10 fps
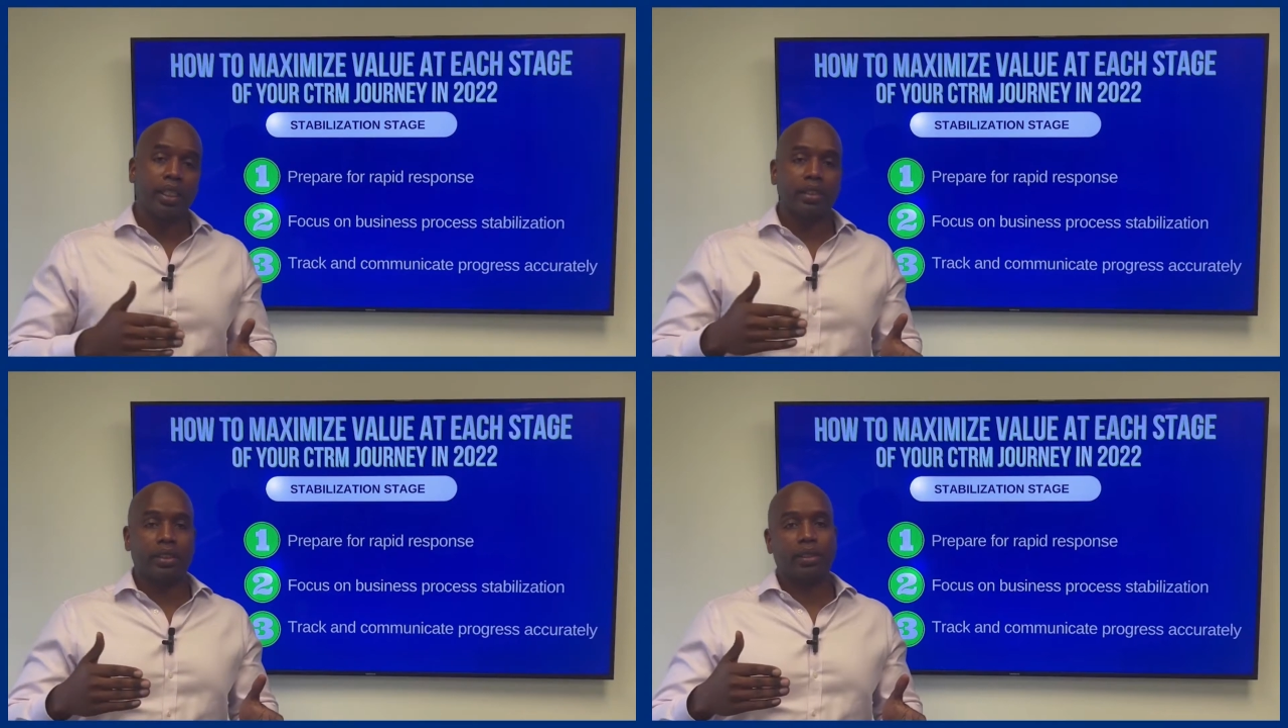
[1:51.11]

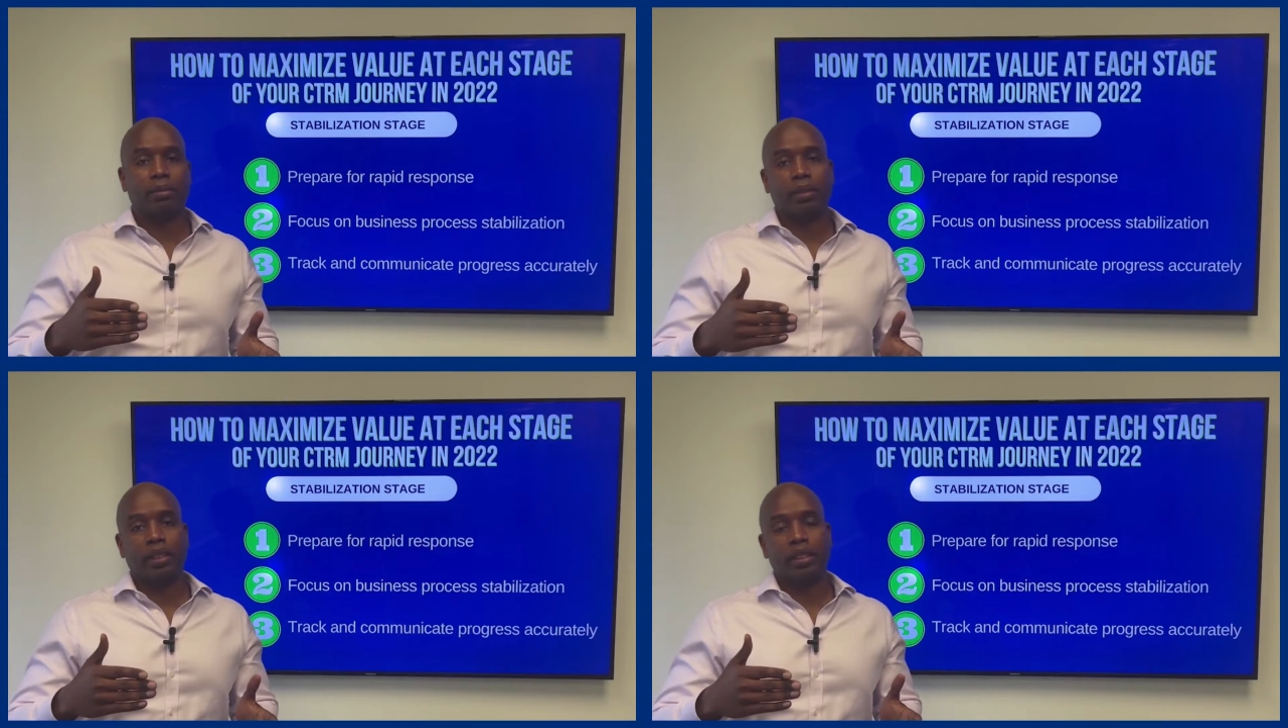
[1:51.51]
Is this
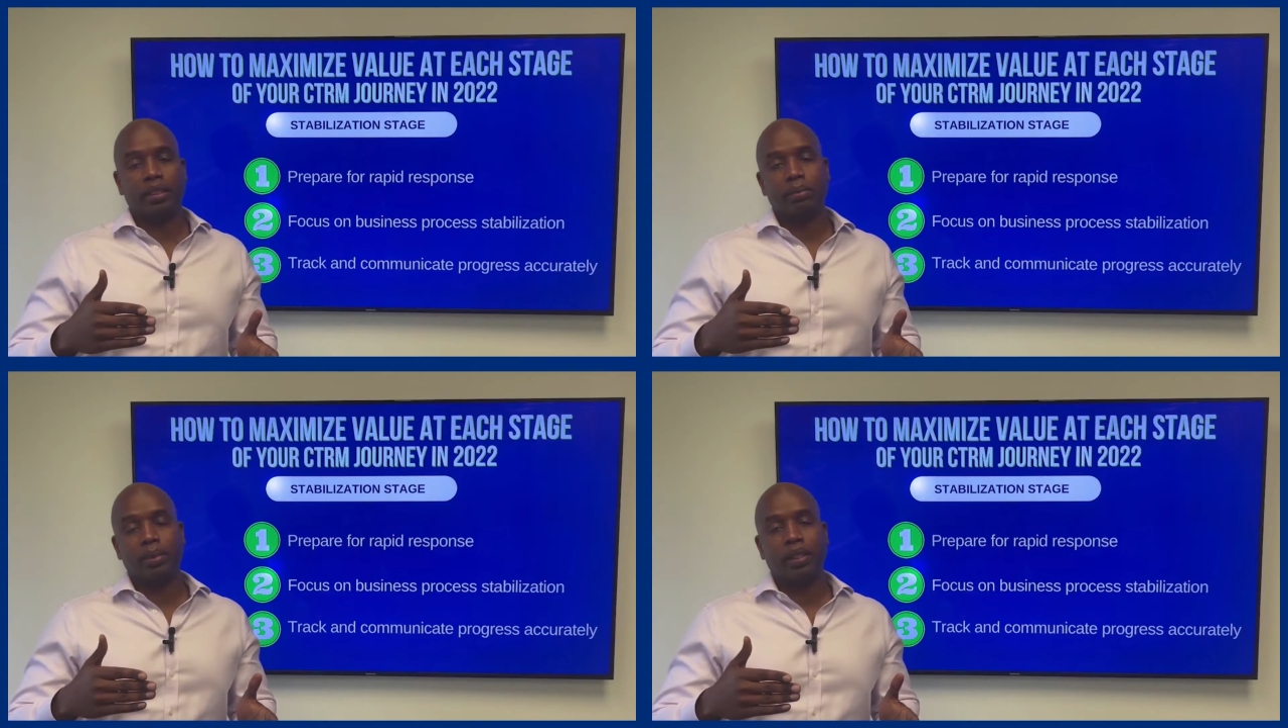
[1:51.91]
something that
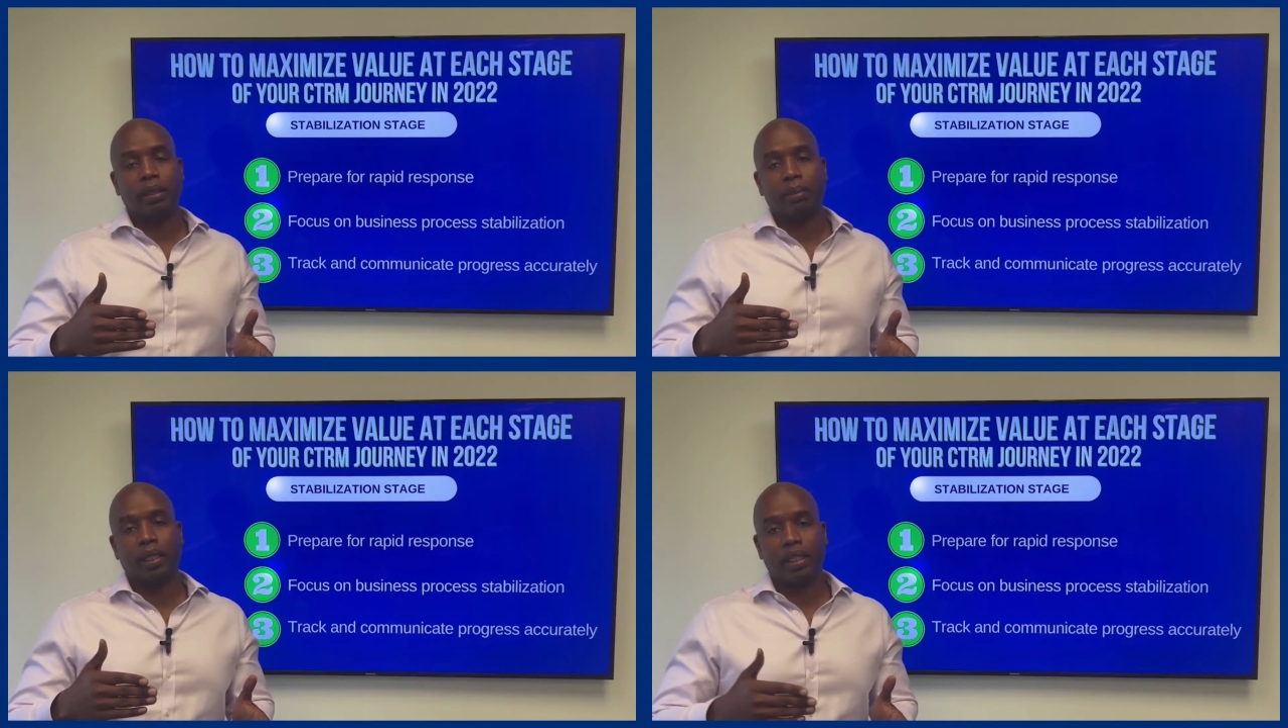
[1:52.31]
needs to be
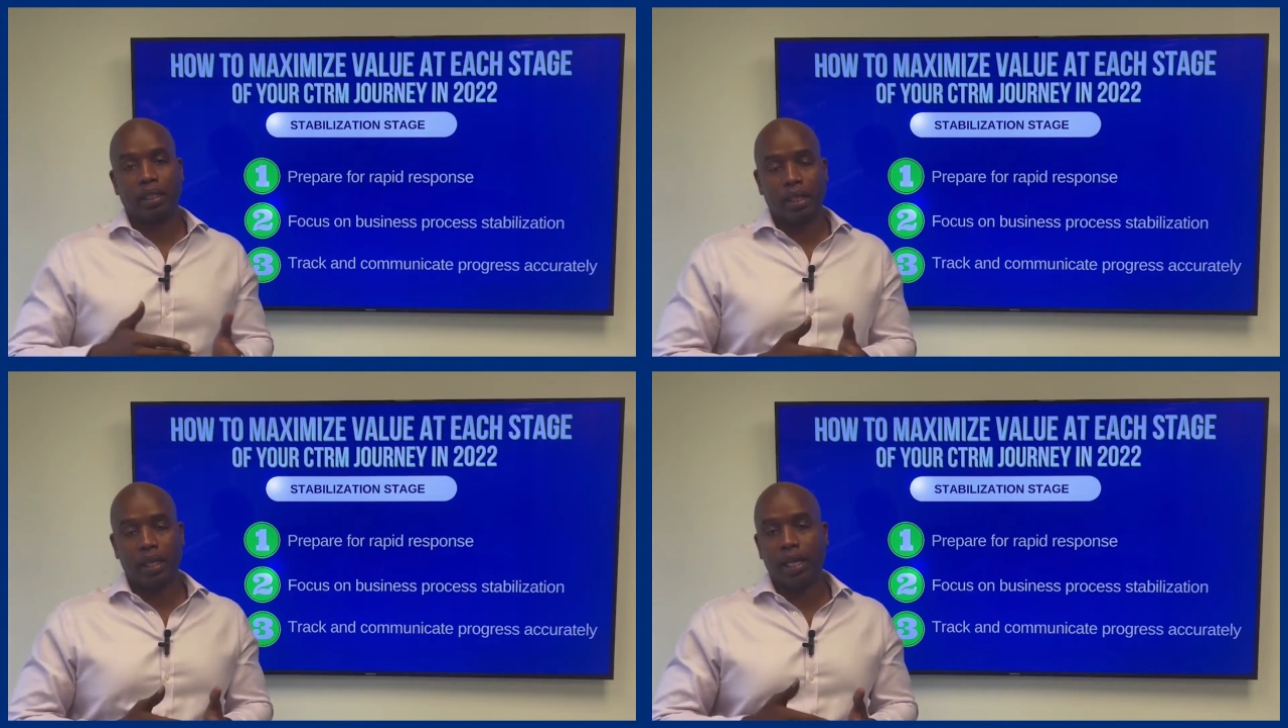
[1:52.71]
done by the
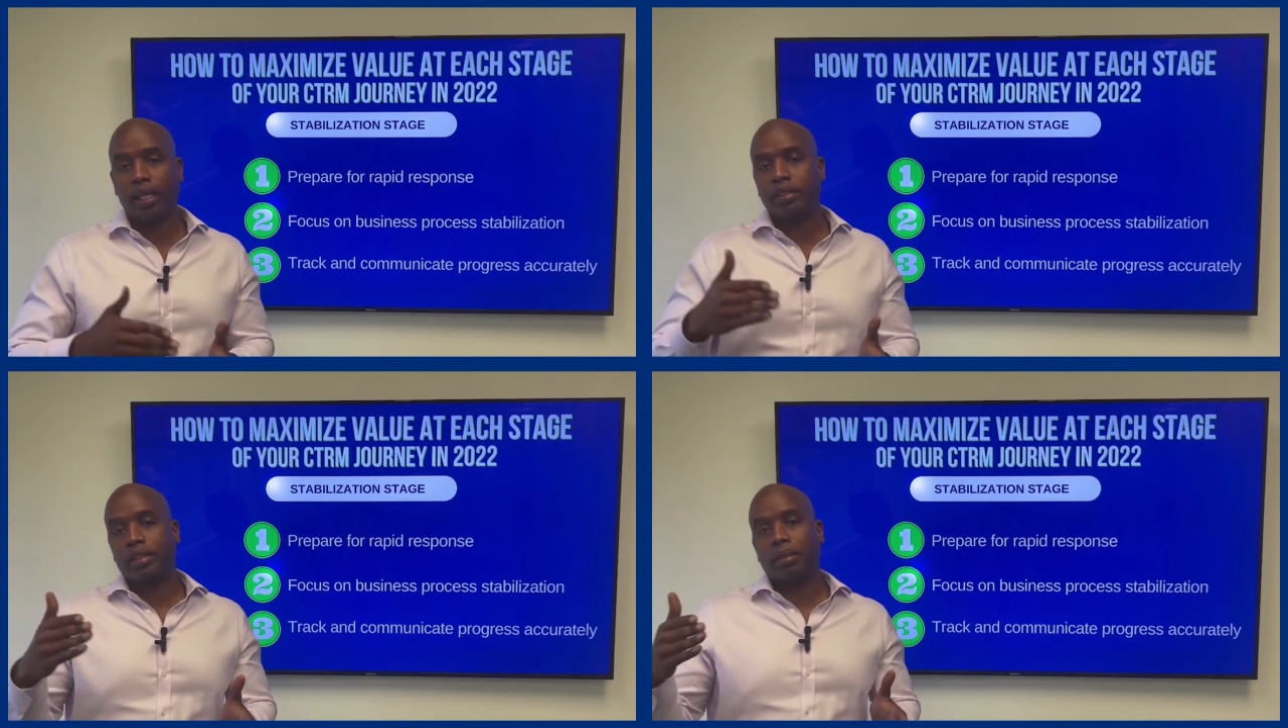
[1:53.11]
end of the day?
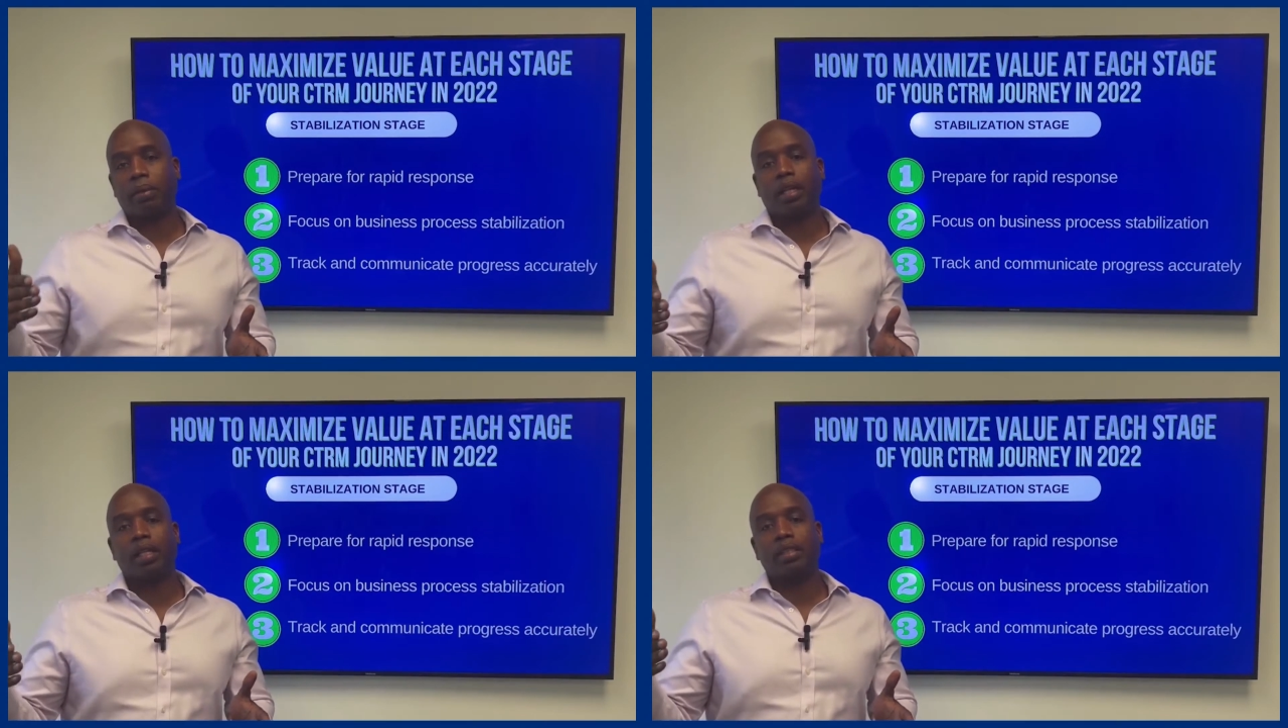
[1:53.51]
Is this
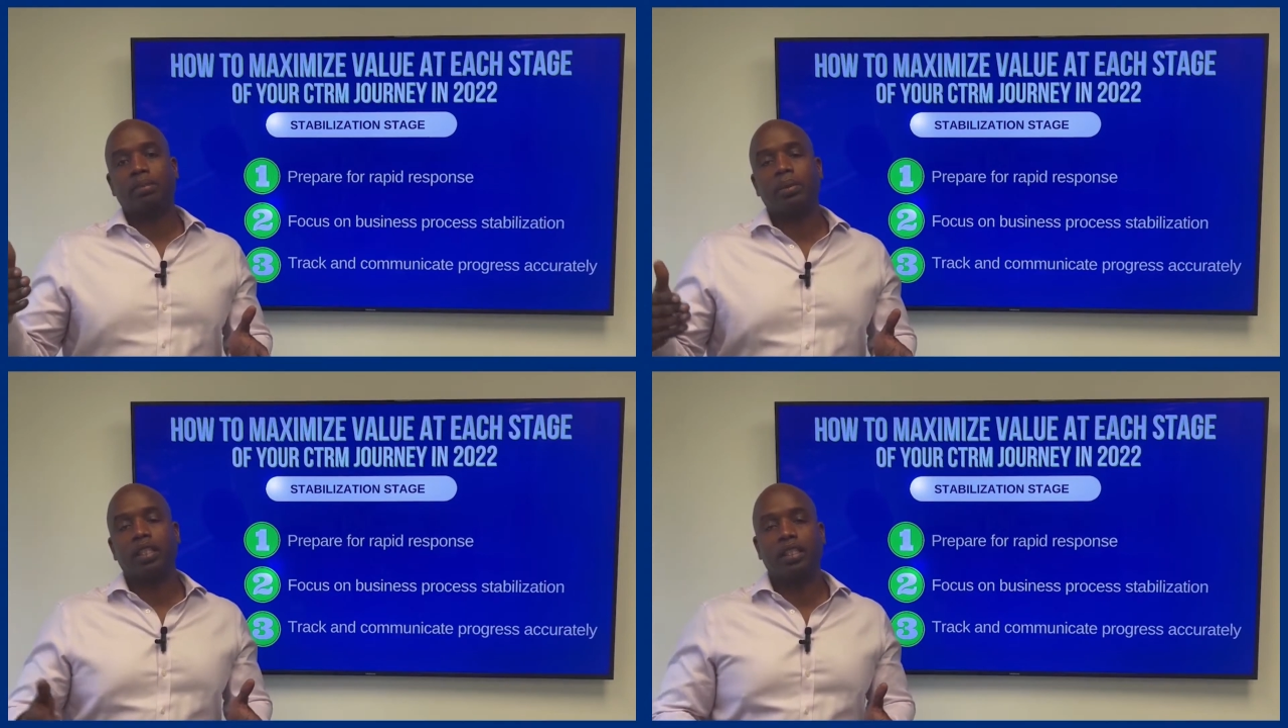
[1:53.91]
something that needs
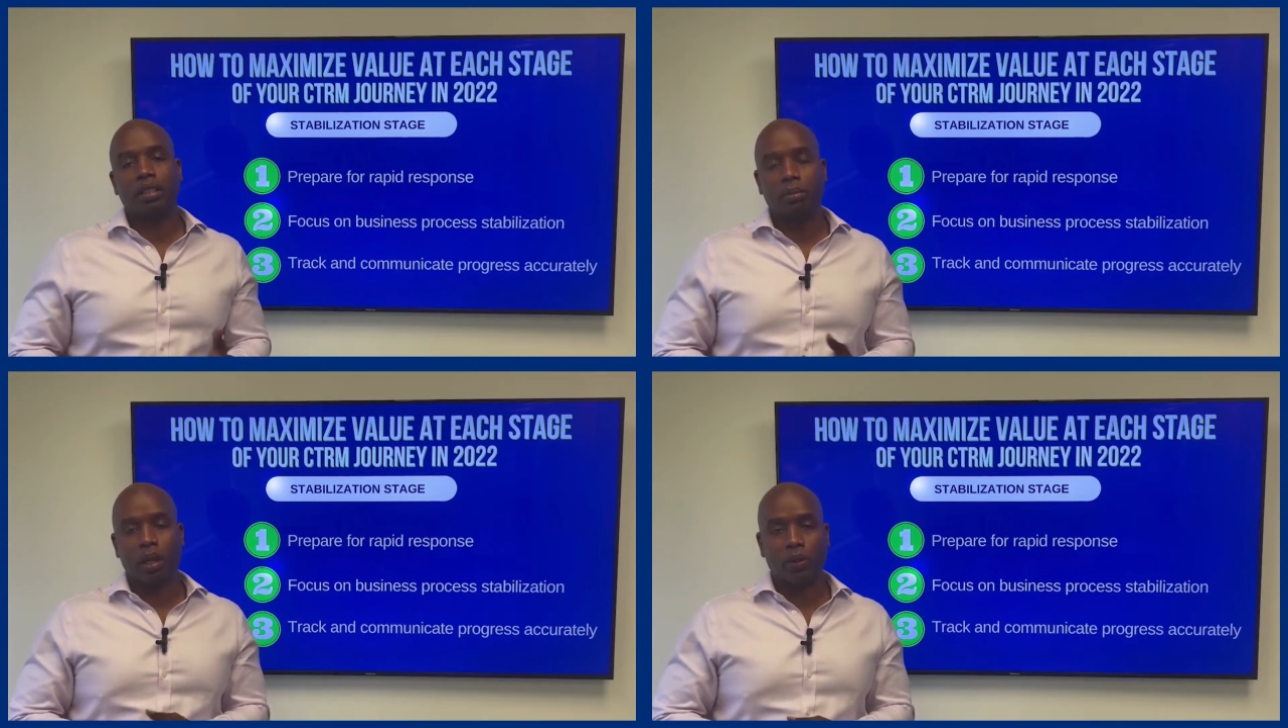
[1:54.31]
to be done
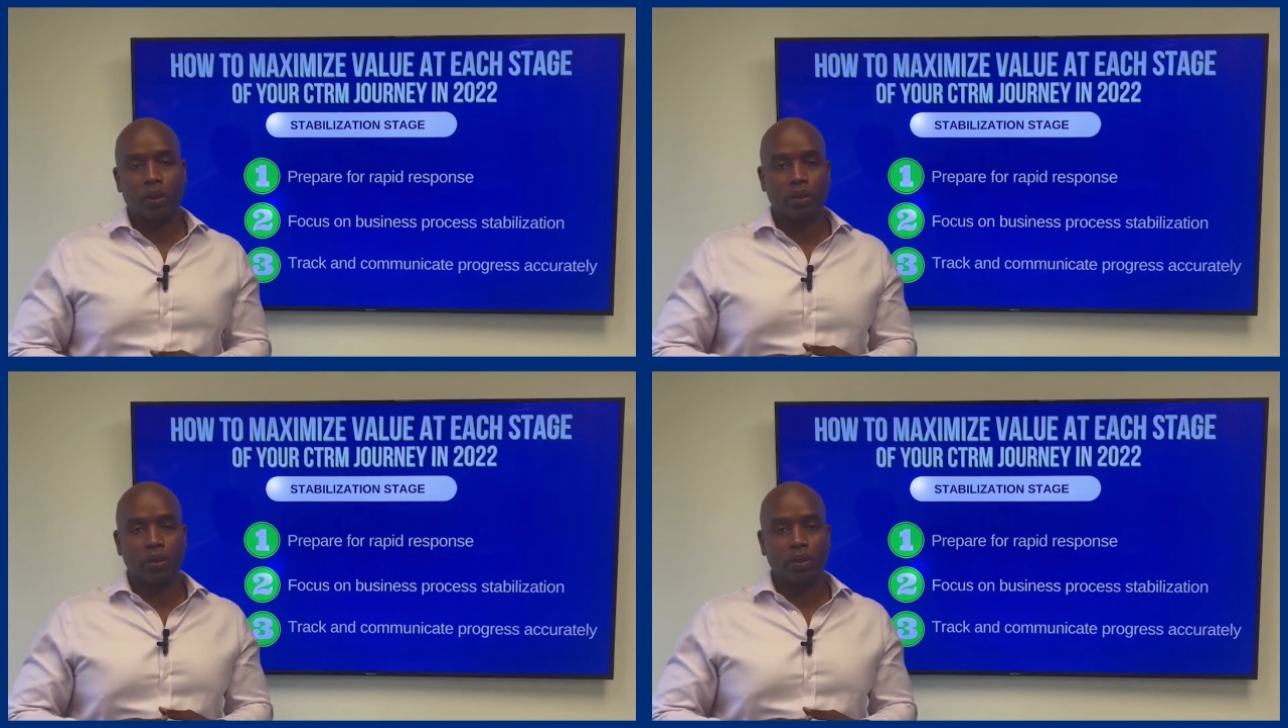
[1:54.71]
tomorrow?